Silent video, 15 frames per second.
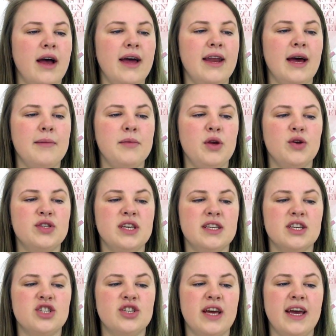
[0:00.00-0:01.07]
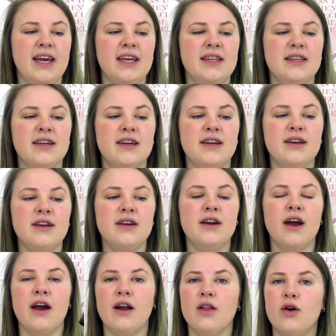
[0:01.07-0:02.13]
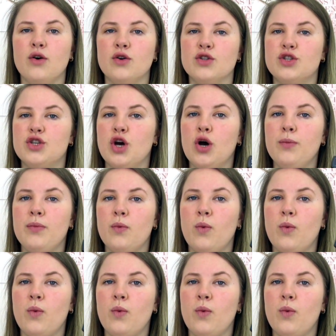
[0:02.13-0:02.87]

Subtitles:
And I'm using the shade Girl on Top